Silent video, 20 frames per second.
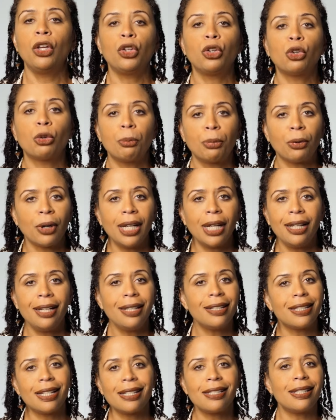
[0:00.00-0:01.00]
Your
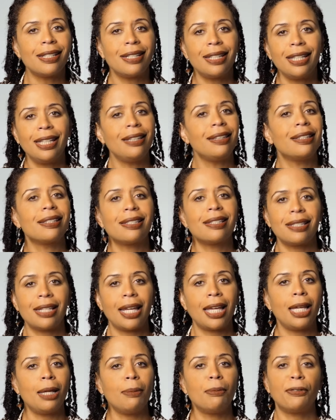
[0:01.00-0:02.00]
brain doesn't need the
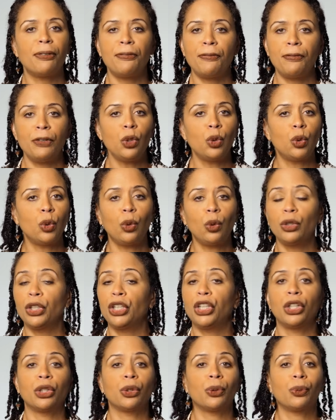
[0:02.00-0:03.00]
same fuel
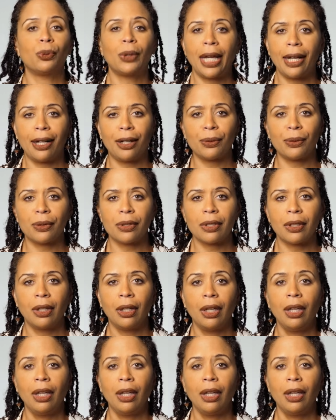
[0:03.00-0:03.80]
year-round.